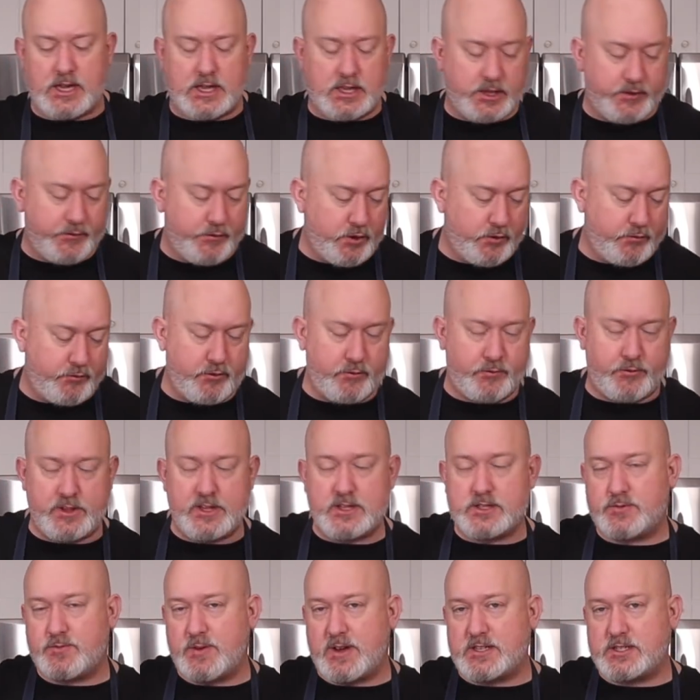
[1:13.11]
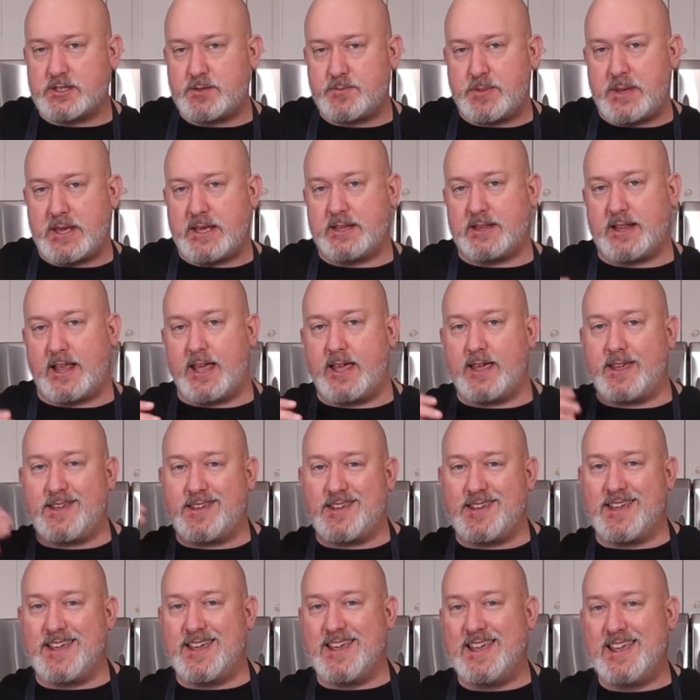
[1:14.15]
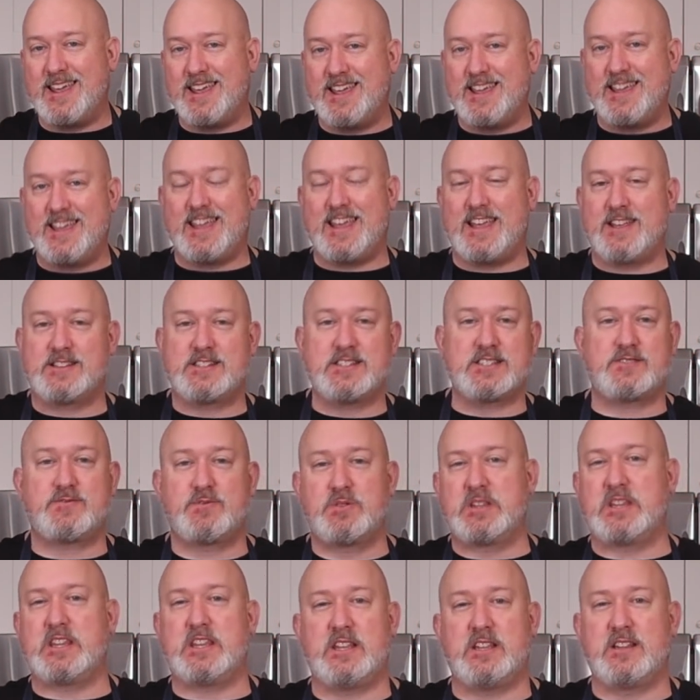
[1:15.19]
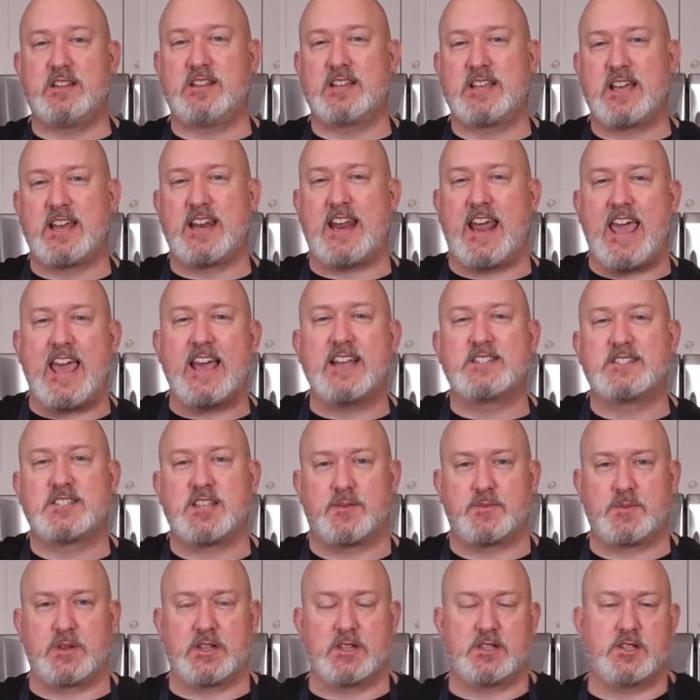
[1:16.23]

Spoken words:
olive oil, but for this recipe, like, it just really kind of adds something